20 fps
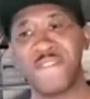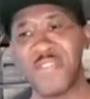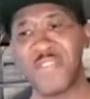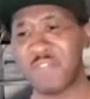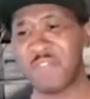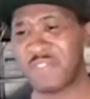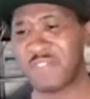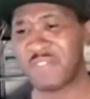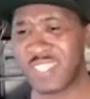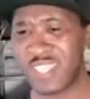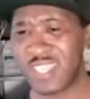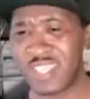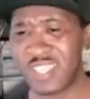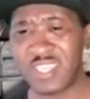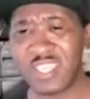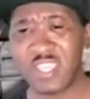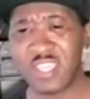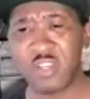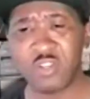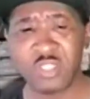
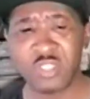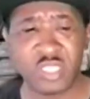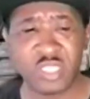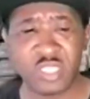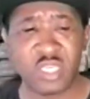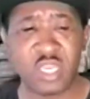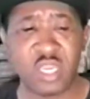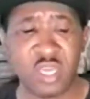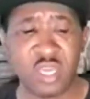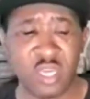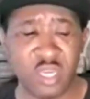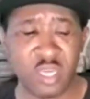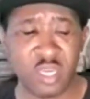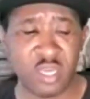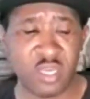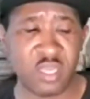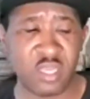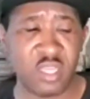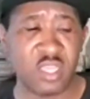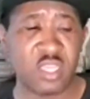15 years
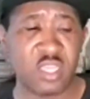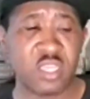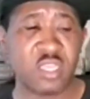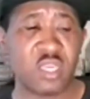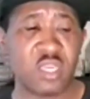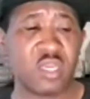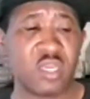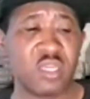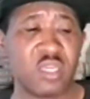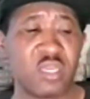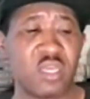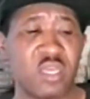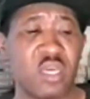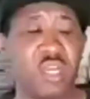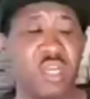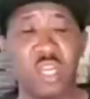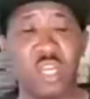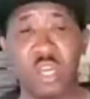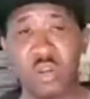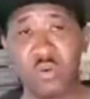
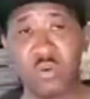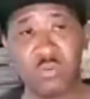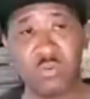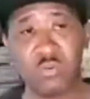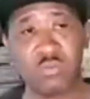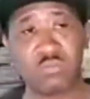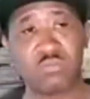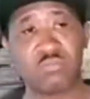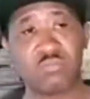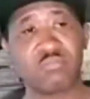ago.